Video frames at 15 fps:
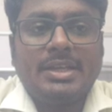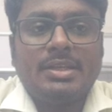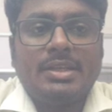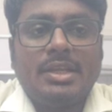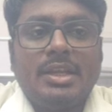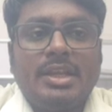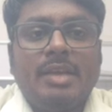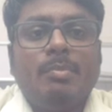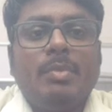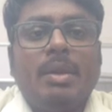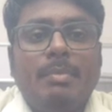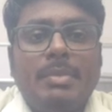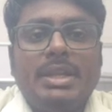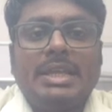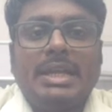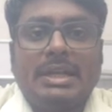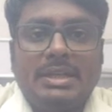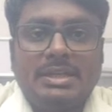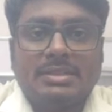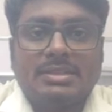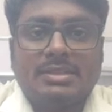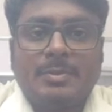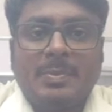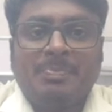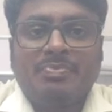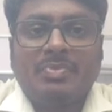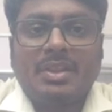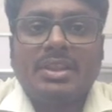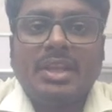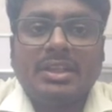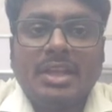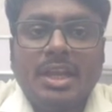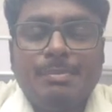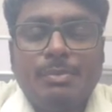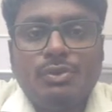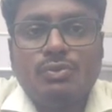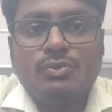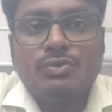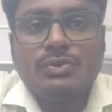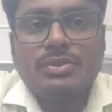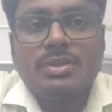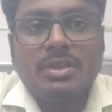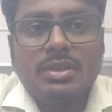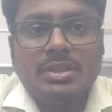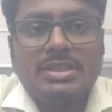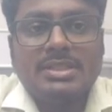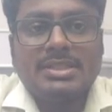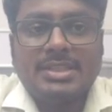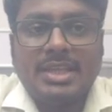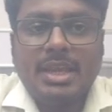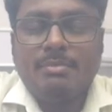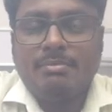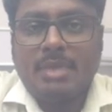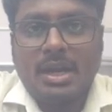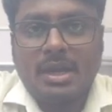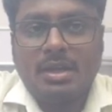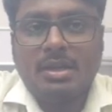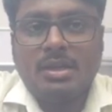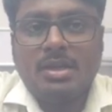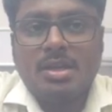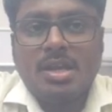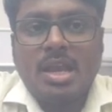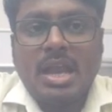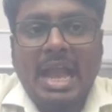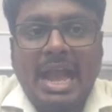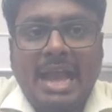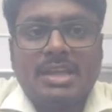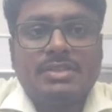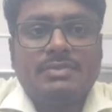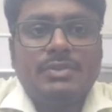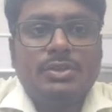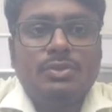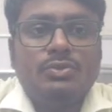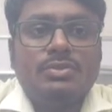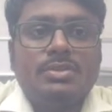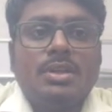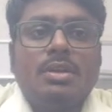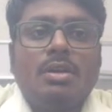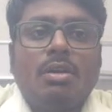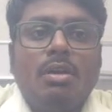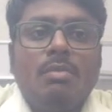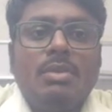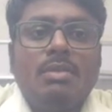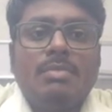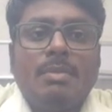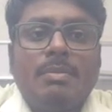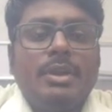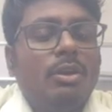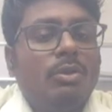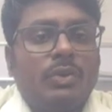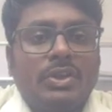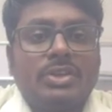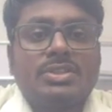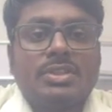a memory address that can be used in the same manner as we use a normal memory location.